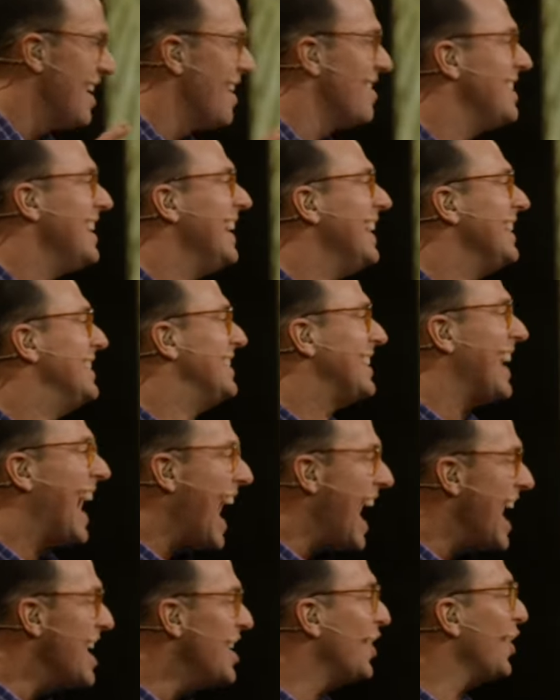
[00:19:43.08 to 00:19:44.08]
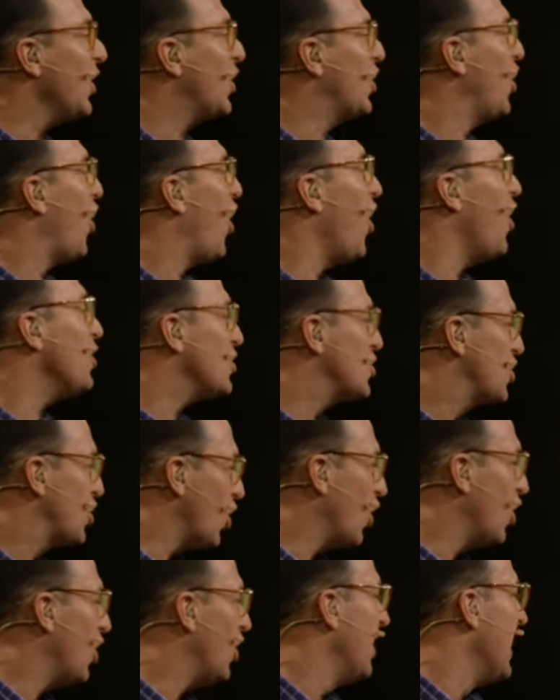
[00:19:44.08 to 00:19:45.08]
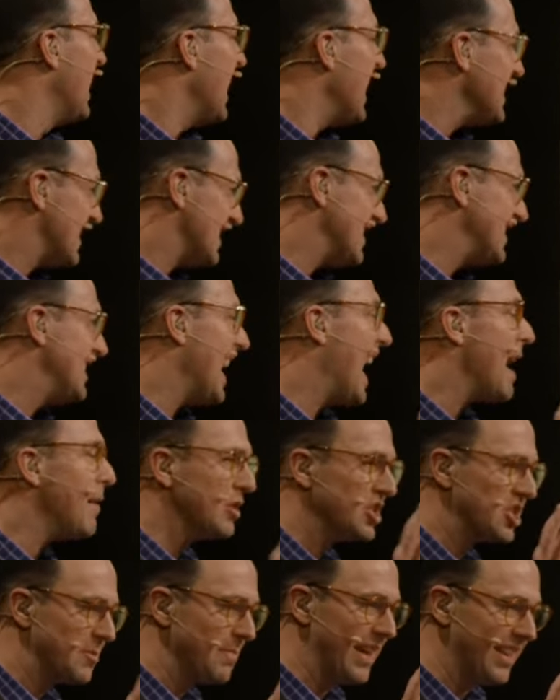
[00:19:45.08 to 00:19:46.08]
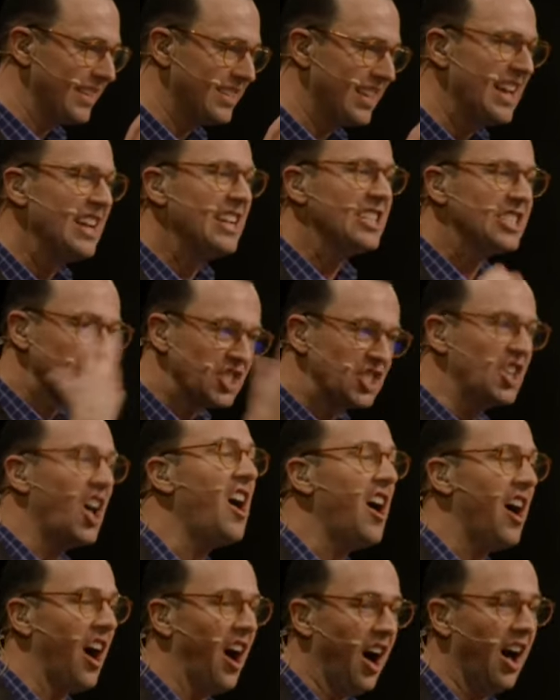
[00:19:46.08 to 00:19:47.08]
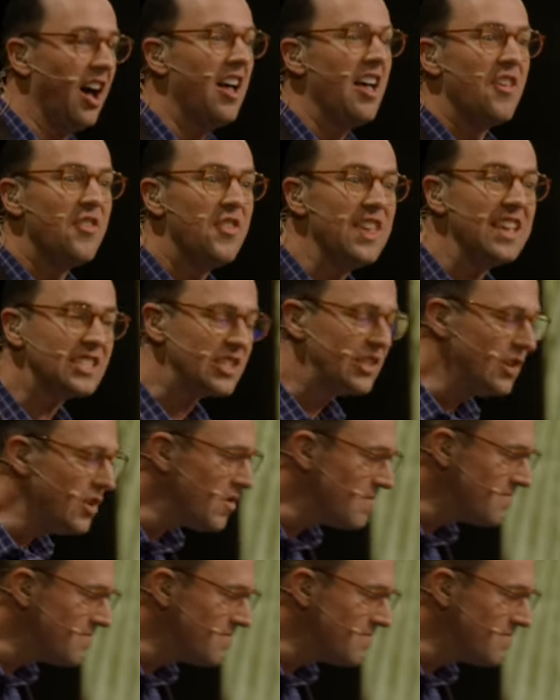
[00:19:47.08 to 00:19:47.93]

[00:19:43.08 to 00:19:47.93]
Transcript: The entire cultural establishment saw this new